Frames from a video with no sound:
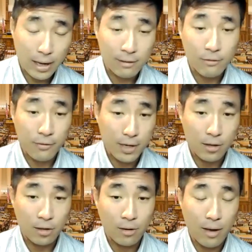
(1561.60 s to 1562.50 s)
and
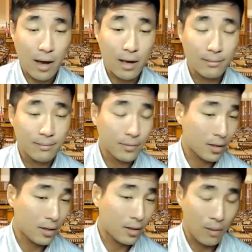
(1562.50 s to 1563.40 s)
fear that
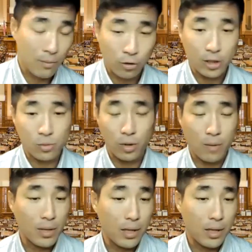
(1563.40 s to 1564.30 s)
immigrants were
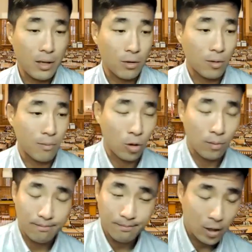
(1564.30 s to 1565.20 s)
coming in, or
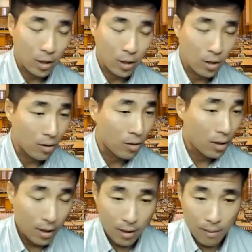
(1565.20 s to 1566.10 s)

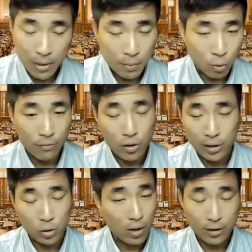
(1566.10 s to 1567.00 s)
people were voting
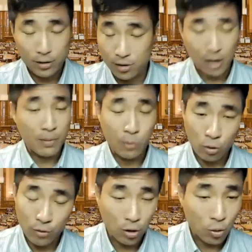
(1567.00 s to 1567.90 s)
twice, or dead people were
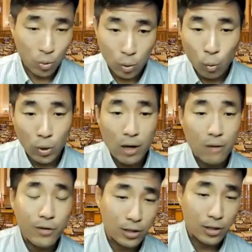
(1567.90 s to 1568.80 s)
voting, or whatever
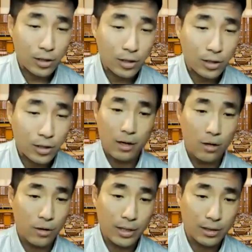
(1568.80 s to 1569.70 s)
conspiracy
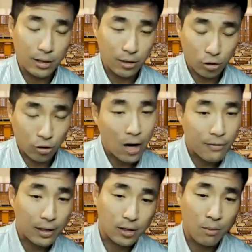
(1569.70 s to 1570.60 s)
theories is driving
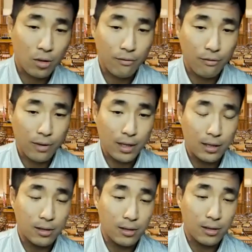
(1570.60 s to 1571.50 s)
some of
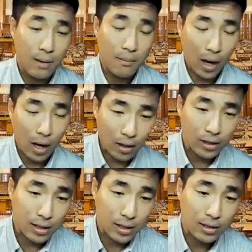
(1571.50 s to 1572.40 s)
these
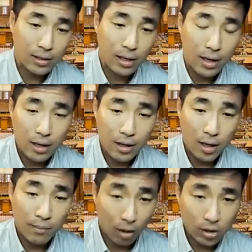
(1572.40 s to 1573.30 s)
policies,
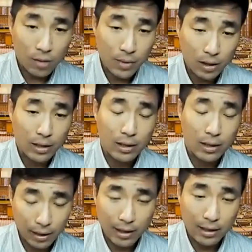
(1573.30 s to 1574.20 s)
ultimately,
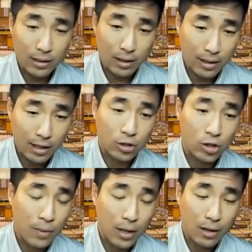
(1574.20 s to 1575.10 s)
again, to the
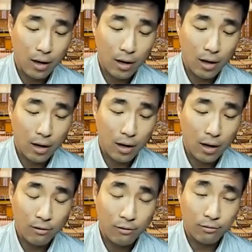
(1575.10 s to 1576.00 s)
detriment of
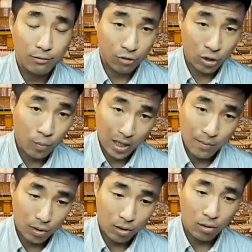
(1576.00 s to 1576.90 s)
real
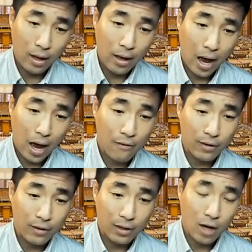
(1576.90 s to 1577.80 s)
people having an
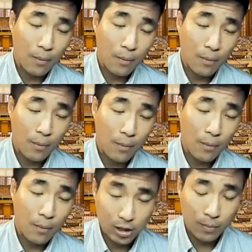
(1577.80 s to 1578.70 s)
opportunity to
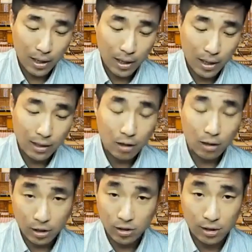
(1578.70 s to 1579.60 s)
participate in our election
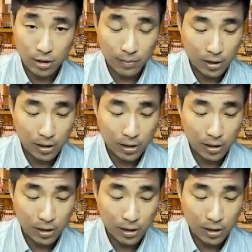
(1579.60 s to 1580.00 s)
system. And so